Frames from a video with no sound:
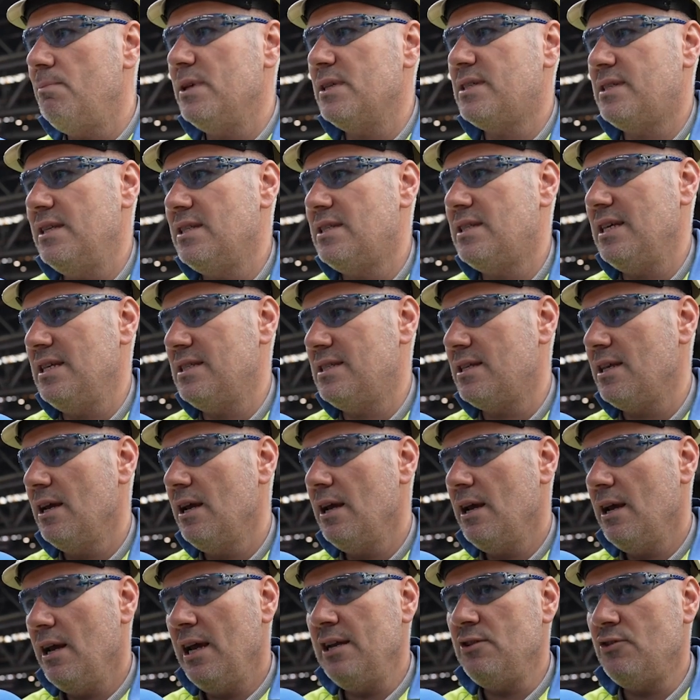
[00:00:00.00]
businesses
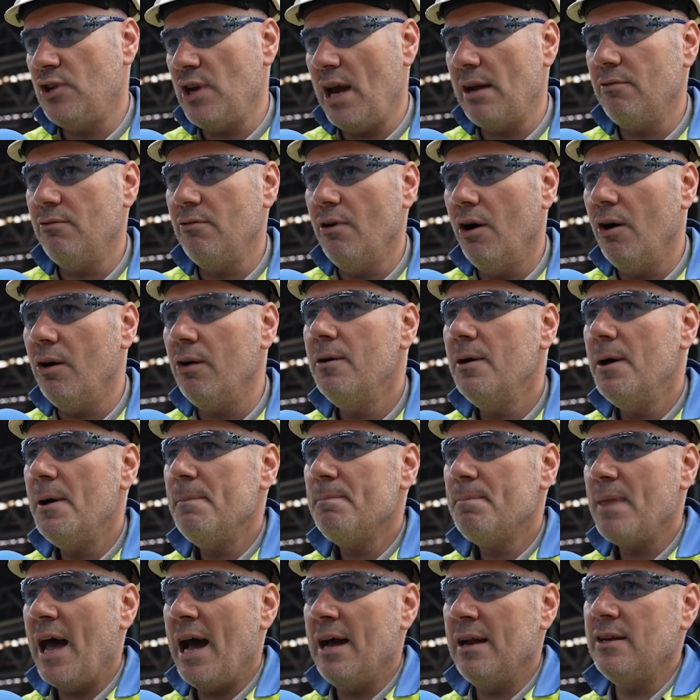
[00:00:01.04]
in general
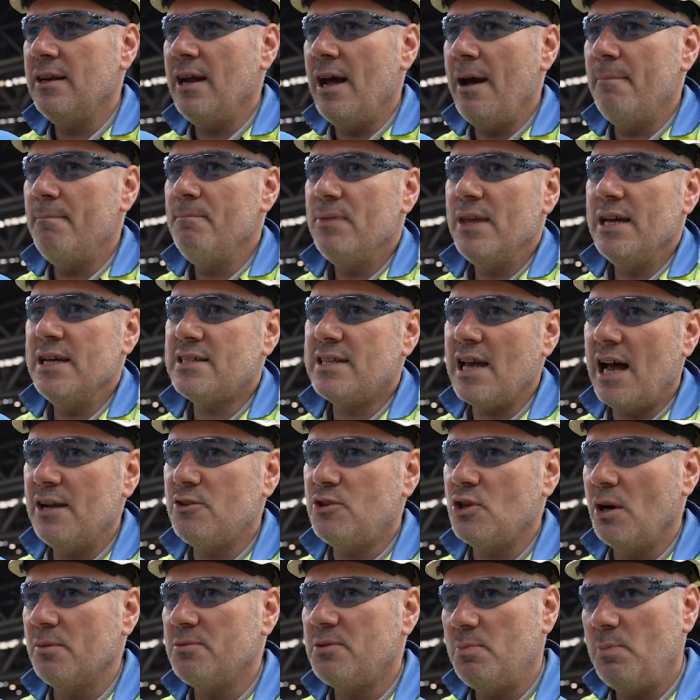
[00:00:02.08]
and um, it's our
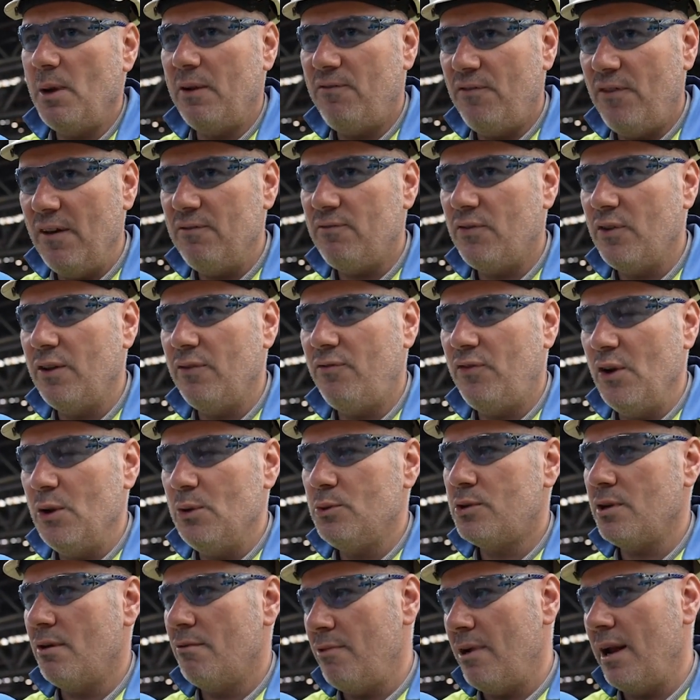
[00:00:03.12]
job to be fit for the
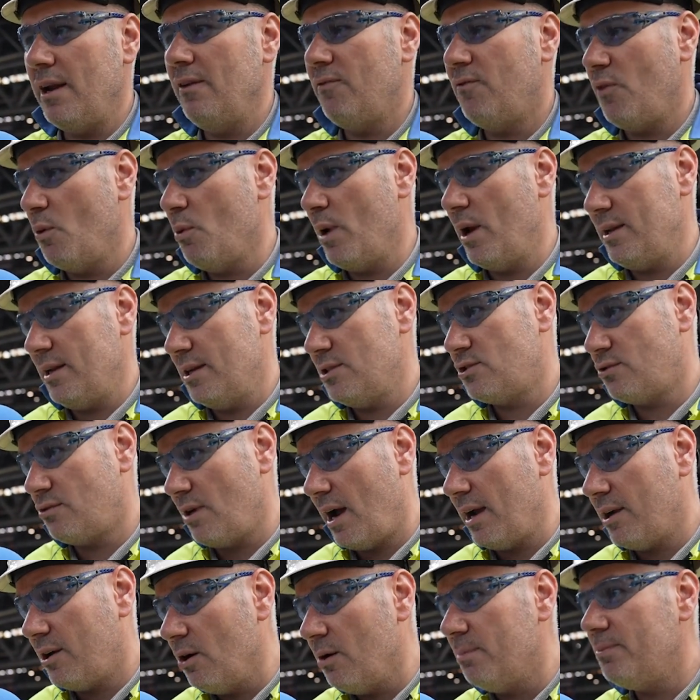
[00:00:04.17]
future and ready for when they
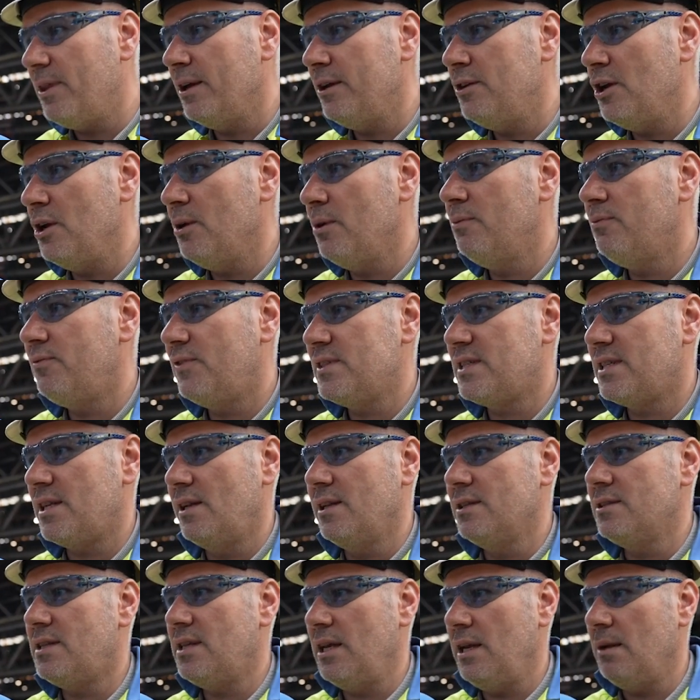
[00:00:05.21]
strike up the new
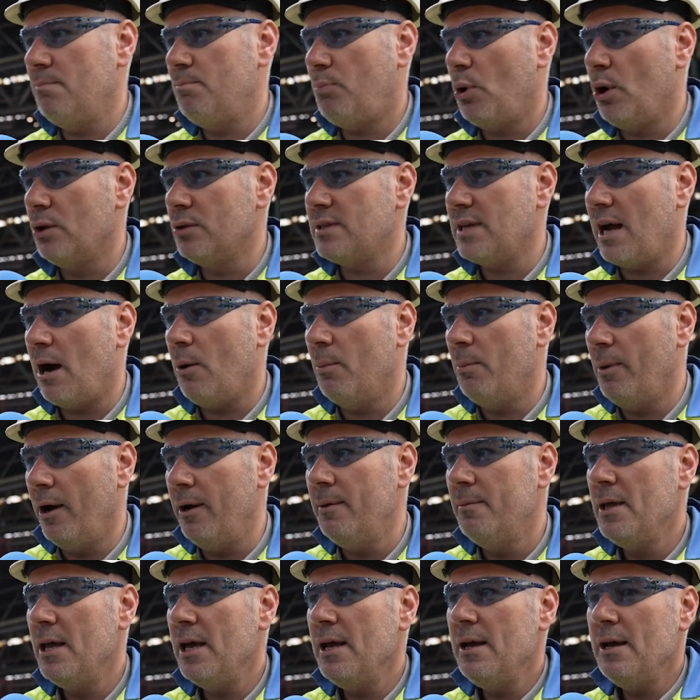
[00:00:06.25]
facility in Port Talbot
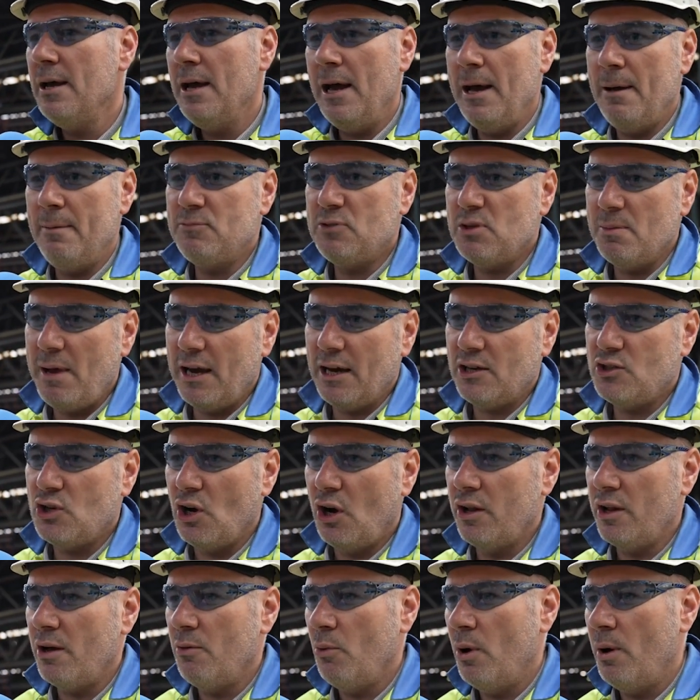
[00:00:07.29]
um, to make
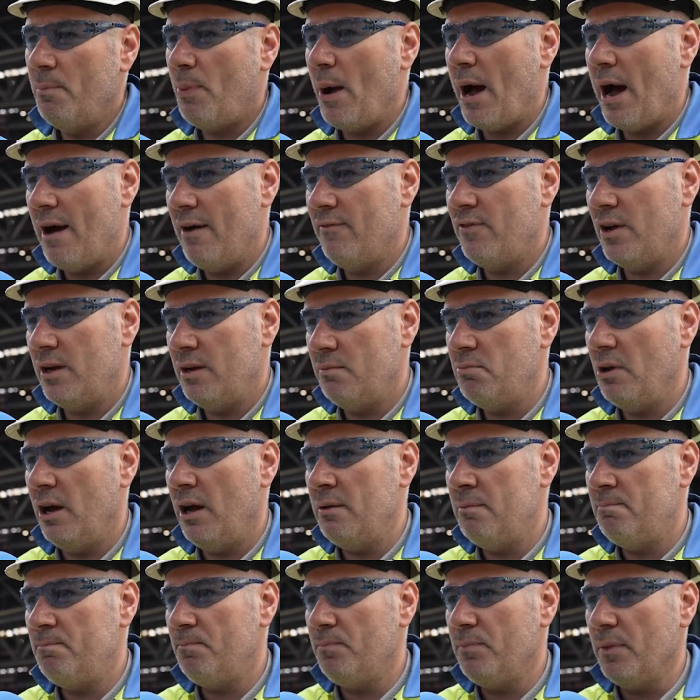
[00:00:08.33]
sure that we're part of a,
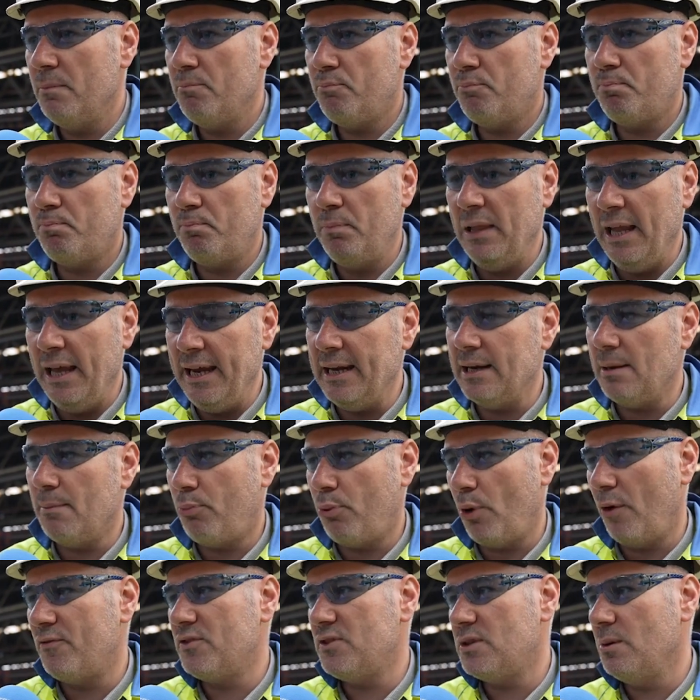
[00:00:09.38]
a lean and
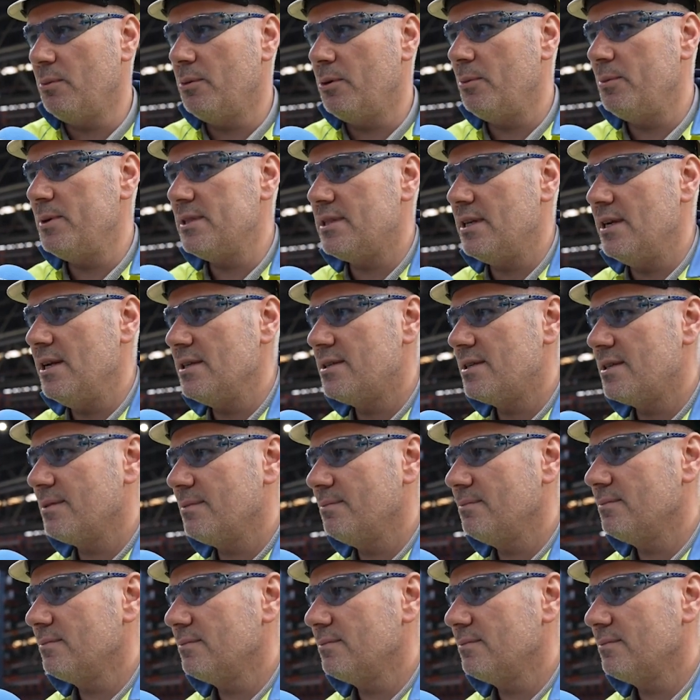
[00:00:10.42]
profitable business.